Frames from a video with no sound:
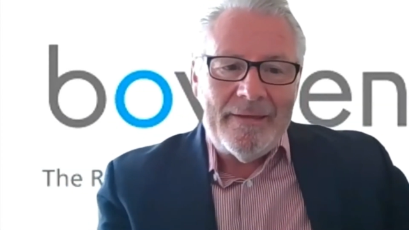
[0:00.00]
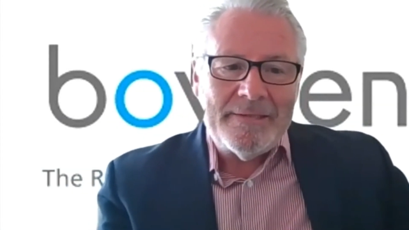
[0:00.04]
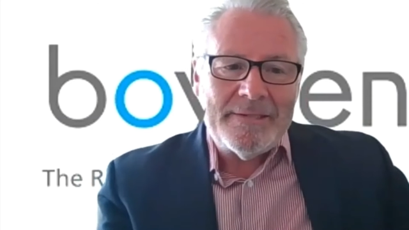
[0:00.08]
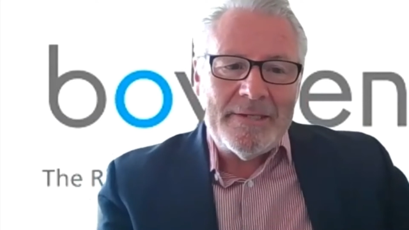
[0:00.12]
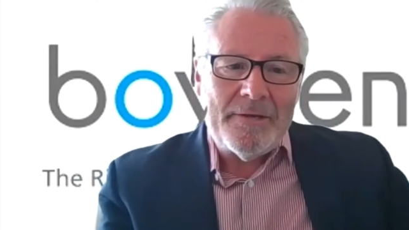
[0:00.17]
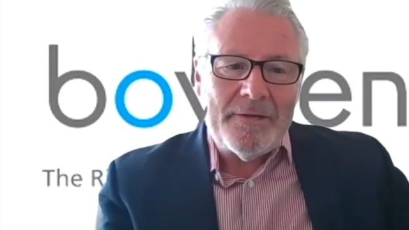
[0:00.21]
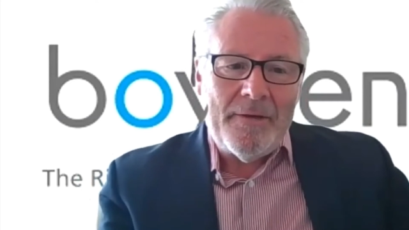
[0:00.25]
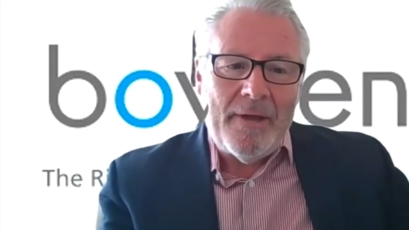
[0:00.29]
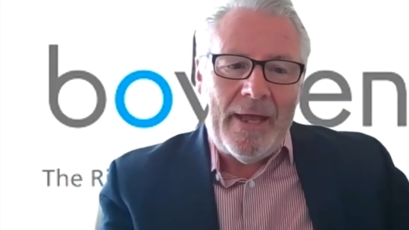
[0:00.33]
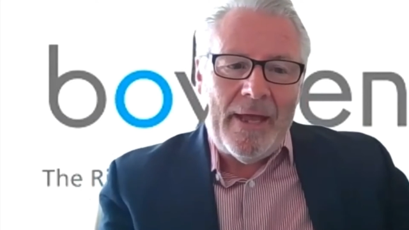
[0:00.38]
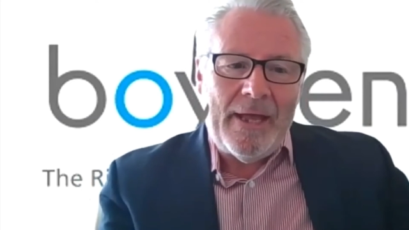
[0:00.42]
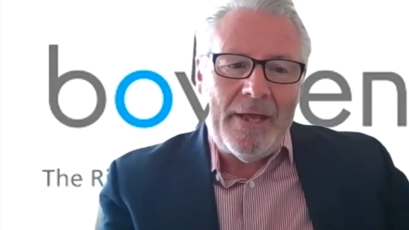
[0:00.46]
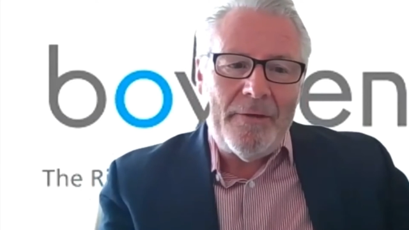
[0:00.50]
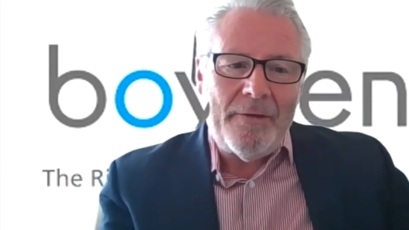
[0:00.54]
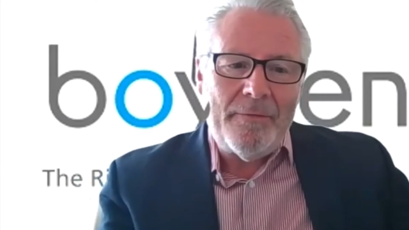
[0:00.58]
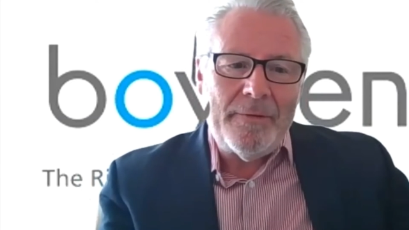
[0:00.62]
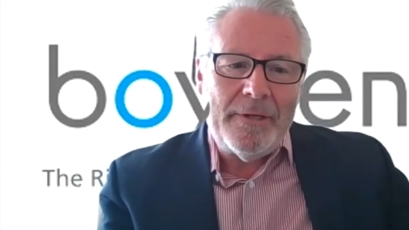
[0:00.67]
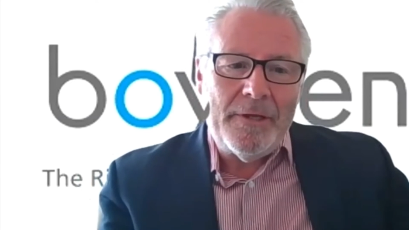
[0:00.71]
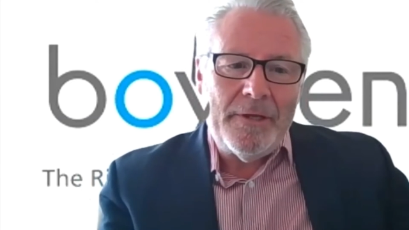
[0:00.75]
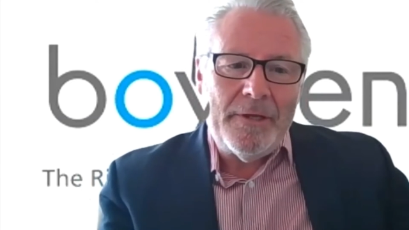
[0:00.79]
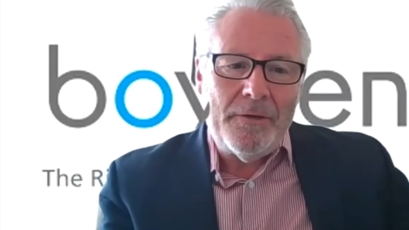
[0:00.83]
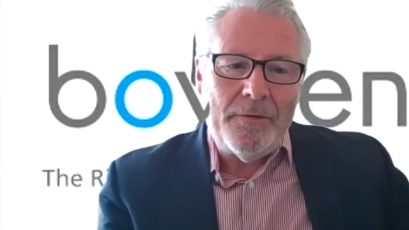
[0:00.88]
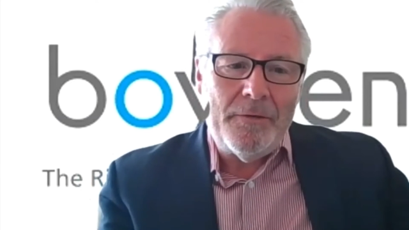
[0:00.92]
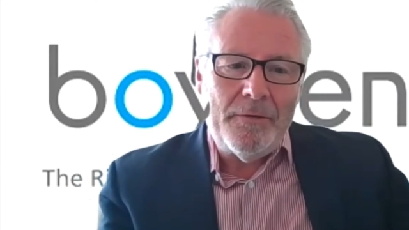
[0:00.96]
So how
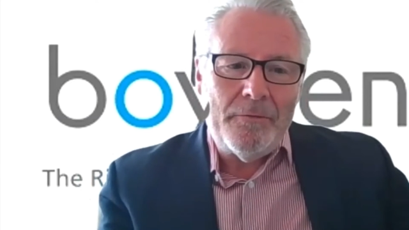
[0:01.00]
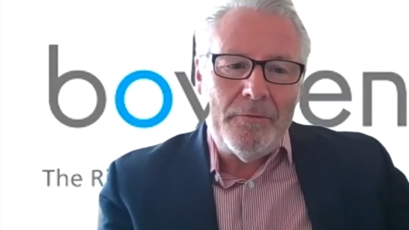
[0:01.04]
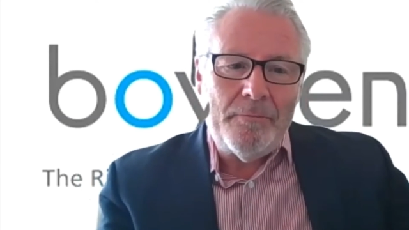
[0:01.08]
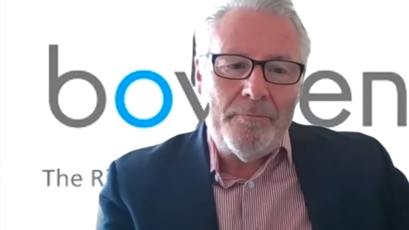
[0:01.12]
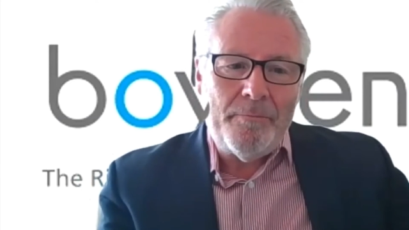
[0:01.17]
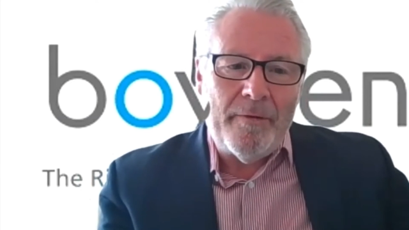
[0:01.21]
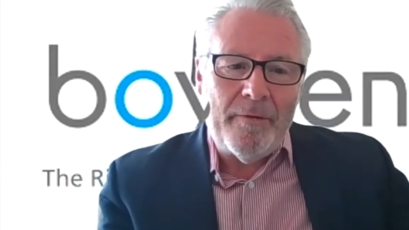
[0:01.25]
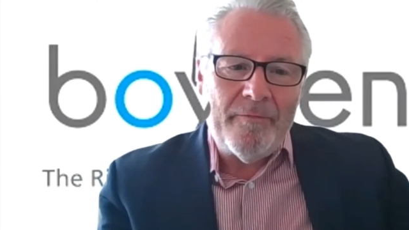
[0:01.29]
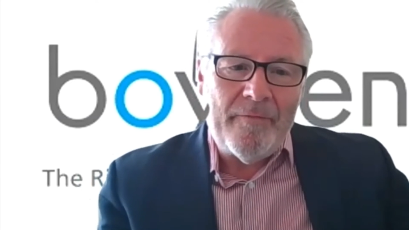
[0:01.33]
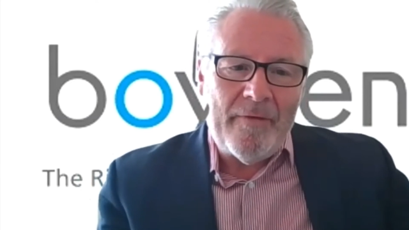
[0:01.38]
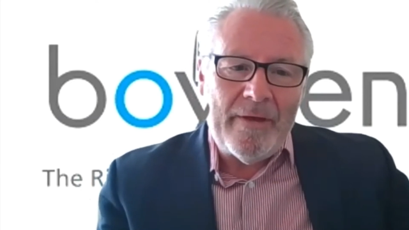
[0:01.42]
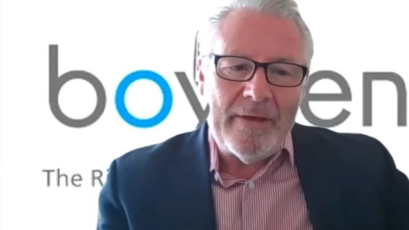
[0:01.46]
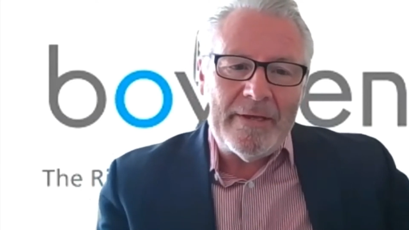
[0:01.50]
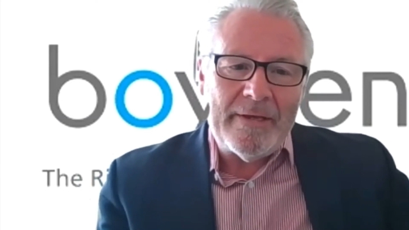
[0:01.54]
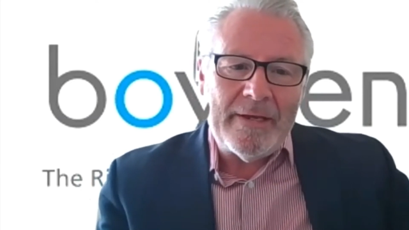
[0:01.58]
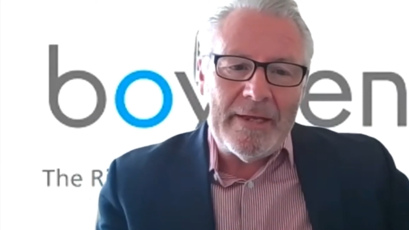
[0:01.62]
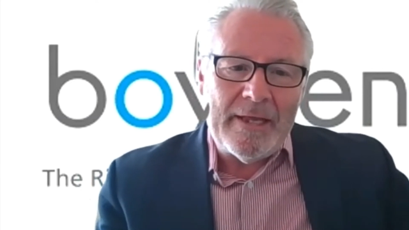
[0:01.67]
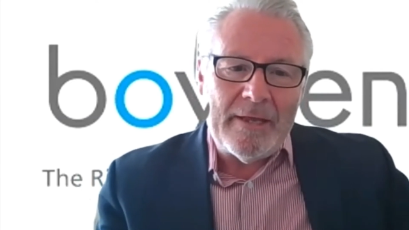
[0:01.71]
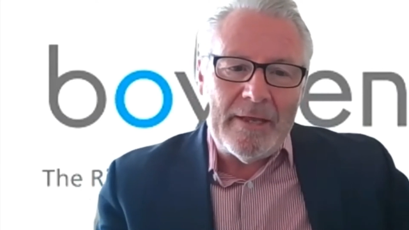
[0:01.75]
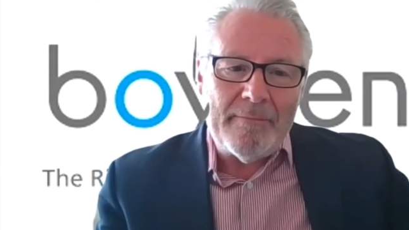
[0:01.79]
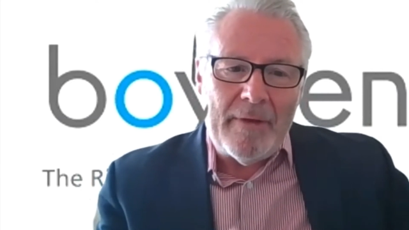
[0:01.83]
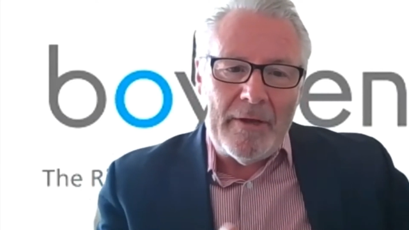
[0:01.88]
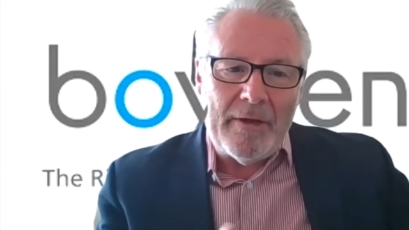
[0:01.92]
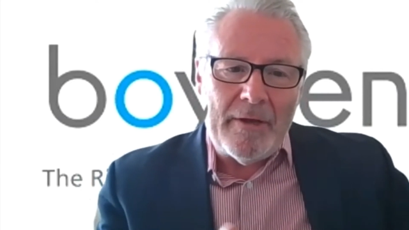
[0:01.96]
are you
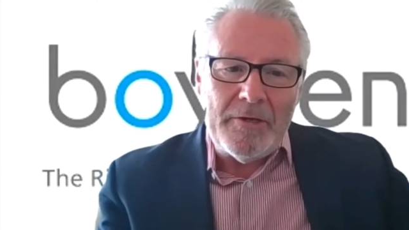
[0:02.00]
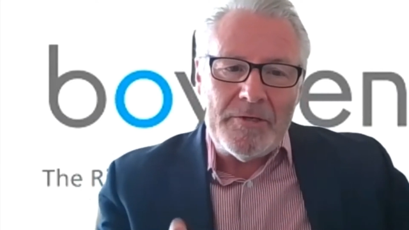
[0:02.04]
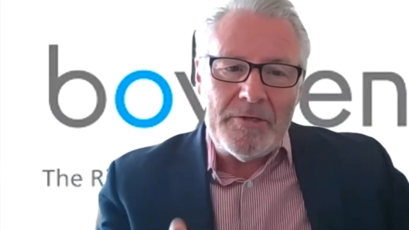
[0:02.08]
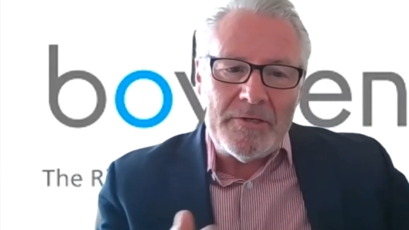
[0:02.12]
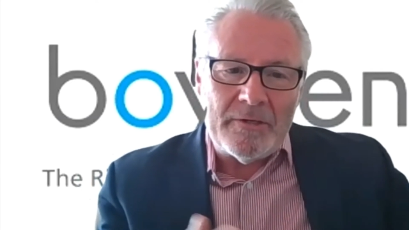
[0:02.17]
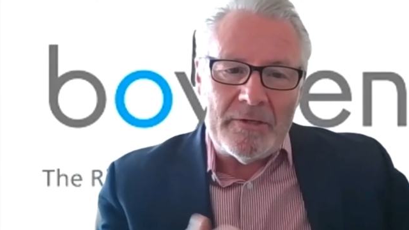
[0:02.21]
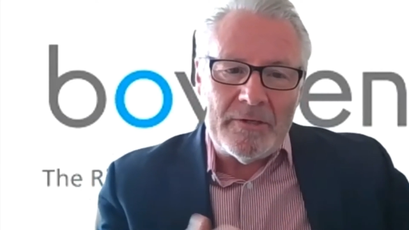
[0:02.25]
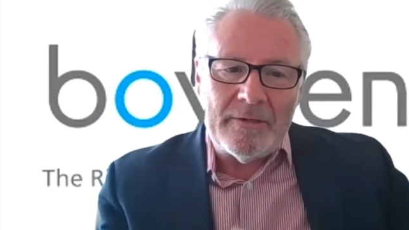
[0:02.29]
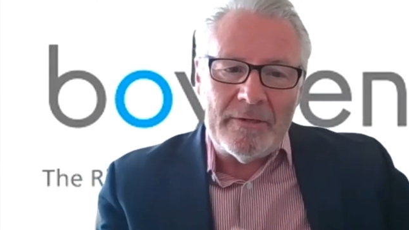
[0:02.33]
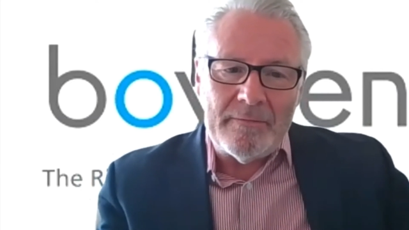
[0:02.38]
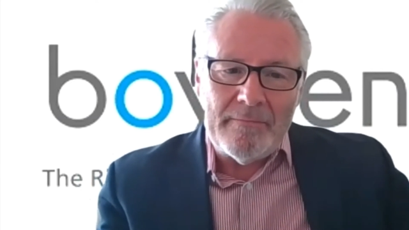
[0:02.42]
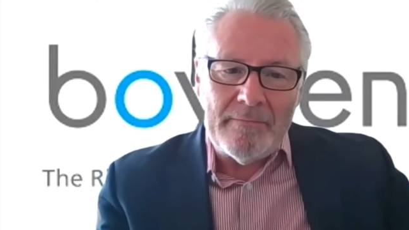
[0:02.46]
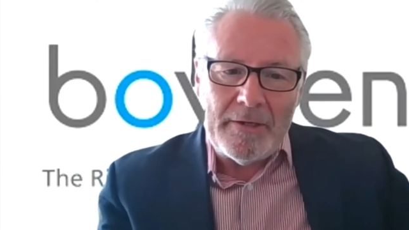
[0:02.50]
providing emotional